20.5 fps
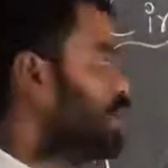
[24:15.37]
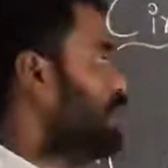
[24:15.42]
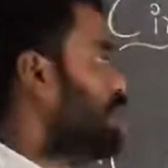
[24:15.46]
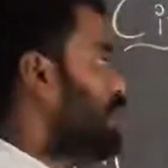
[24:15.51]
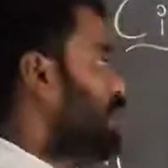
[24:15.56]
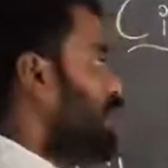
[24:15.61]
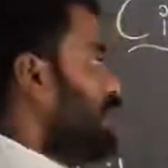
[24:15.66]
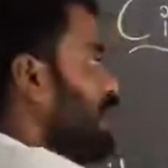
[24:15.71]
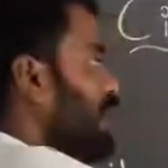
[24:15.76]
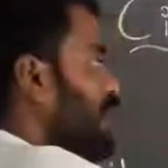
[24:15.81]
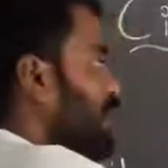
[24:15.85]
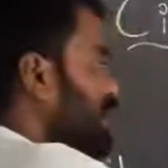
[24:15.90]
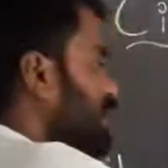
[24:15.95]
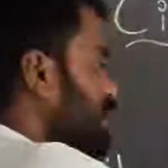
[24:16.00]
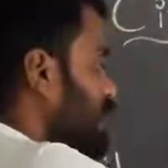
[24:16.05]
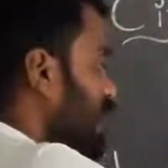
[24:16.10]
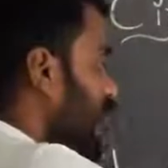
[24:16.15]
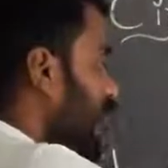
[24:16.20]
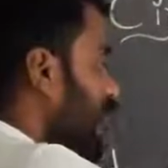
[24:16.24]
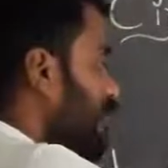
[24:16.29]
it is
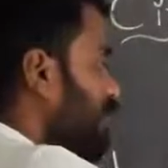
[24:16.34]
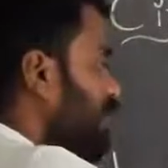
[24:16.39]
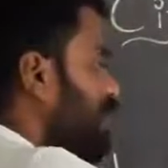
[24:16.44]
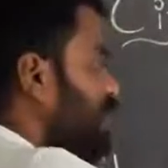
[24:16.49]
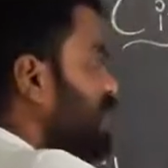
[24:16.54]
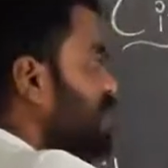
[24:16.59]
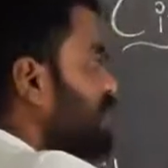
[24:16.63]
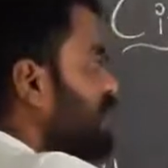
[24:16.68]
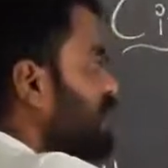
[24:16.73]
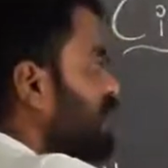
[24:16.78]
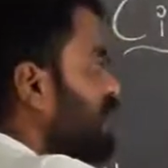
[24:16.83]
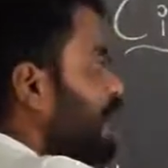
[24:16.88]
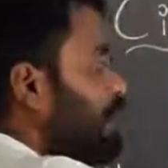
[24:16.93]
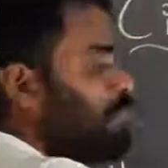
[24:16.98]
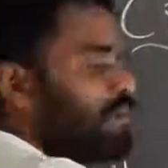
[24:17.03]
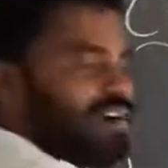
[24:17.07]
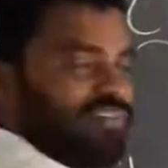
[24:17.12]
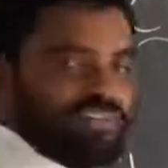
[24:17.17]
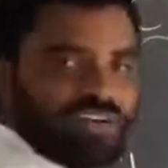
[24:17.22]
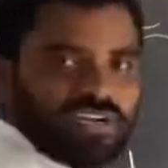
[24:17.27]
having same
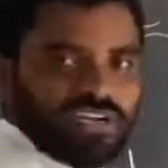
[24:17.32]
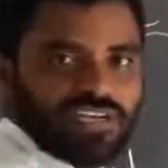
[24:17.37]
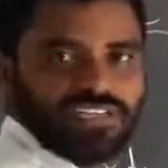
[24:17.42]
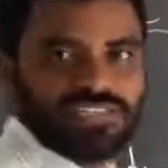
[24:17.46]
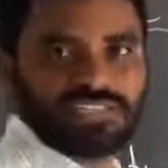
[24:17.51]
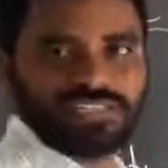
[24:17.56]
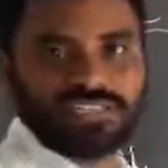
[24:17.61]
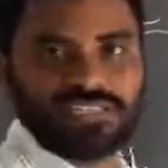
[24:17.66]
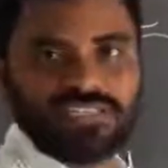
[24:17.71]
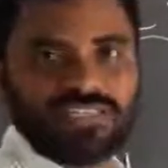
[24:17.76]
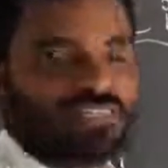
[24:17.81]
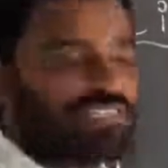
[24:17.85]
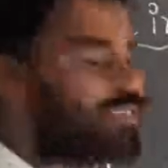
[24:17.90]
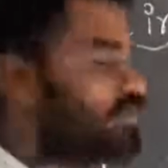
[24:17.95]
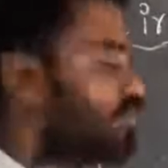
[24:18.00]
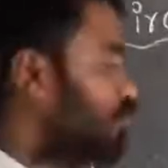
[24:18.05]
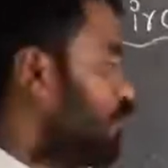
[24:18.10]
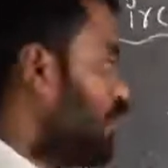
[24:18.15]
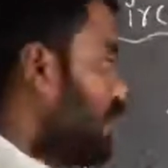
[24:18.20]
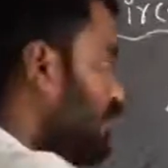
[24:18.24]
covering distance.
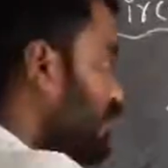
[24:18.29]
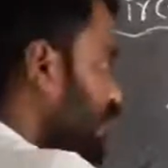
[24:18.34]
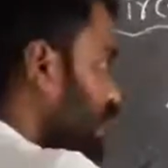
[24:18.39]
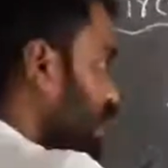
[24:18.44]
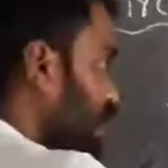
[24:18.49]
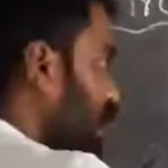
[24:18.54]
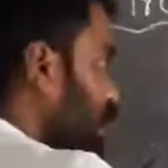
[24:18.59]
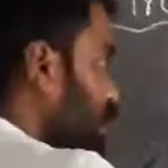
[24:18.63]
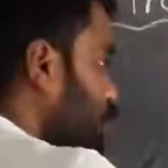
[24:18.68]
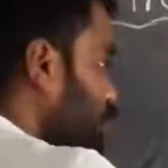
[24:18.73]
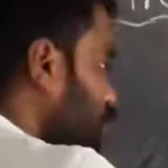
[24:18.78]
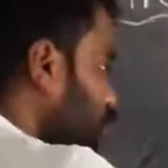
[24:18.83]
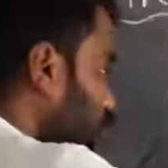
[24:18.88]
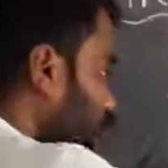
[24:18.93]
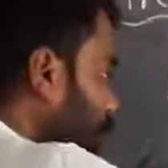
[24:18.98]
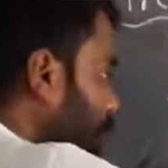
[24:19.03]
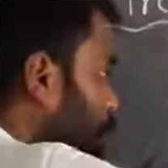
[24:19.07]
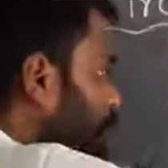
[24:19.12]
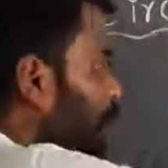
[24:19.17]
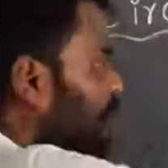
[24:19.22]
Moreover, to
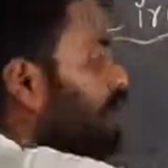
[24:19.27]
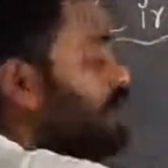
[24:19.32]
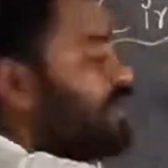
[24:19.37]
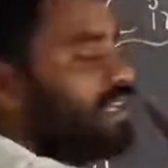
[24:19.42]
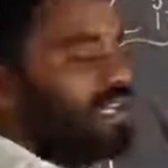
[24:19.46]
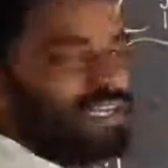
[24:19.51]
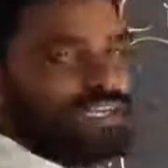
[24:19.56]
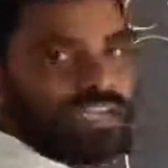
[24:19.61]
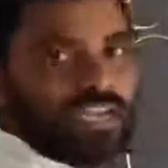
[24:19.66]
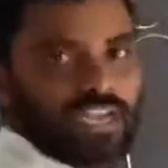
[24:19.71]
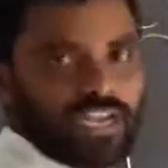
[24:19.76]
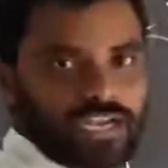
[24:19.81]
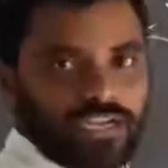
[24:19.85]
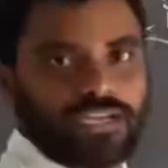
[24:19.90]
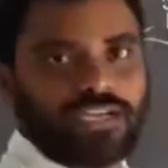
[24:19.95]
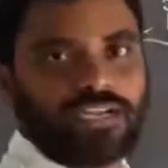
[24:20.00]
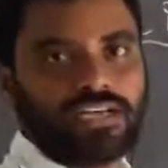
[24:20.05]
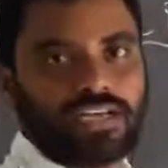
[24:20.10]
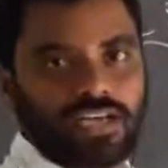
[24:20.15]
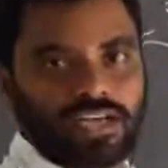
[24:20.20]
complete that
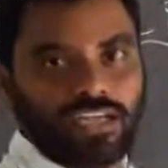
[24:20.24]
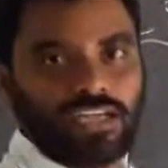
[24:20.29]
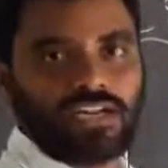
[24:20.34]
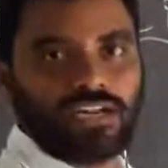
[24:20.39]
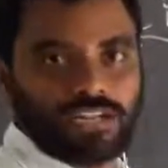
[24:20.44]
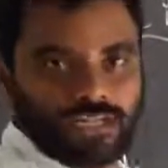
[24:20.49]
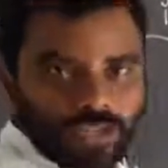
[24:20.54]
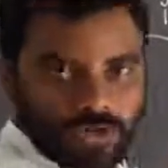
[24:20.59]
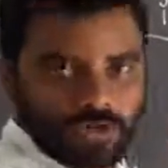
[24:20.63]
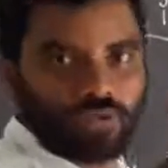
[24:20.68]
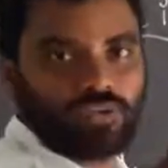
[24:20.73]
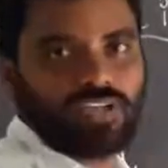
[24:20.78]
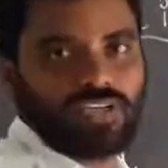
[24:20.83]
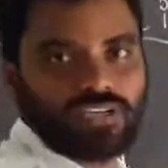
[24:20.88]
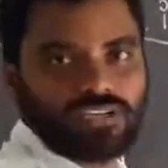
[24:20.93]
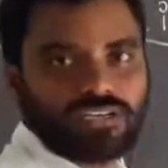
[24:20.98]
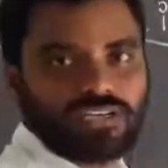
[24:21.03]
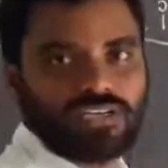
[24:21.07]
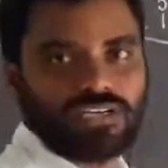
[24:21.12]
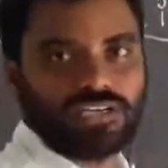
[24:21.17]
entire
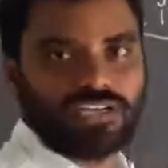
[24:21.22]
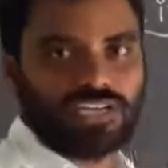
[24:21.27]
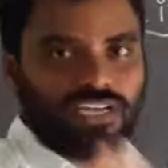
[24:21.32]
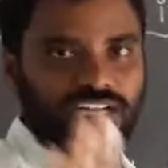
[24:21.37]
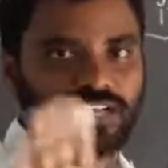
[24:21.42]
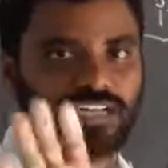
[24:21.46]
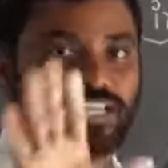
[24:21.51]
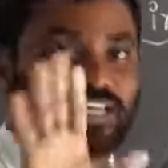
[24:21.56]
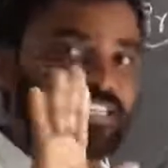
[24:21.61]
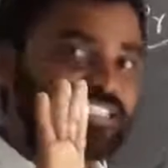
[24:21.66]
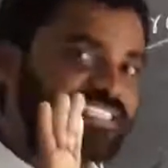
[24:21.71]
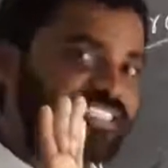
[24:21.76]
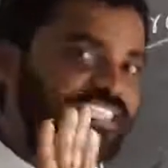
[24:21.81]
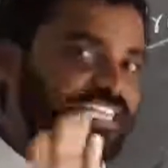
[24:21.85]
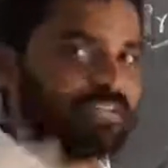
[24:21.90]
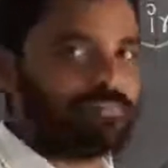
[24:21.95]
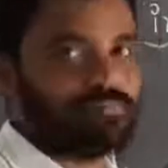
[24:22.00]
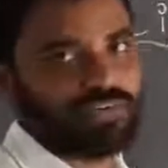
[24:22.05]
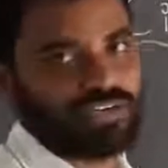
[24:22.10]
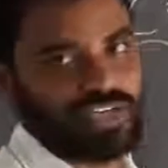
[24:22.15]
rotation, it takes same
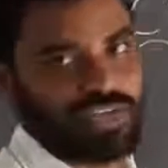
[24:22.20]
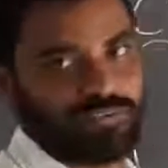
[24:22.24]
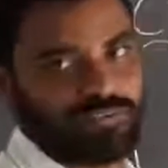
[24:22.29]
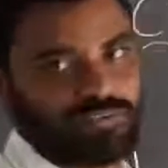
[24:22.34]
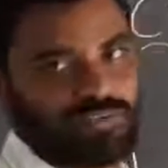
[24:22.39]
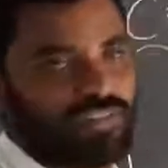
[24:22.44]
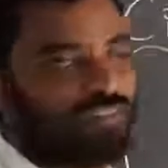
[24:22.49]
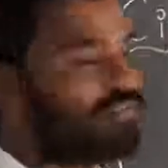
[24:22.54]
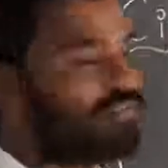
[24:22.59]
time. For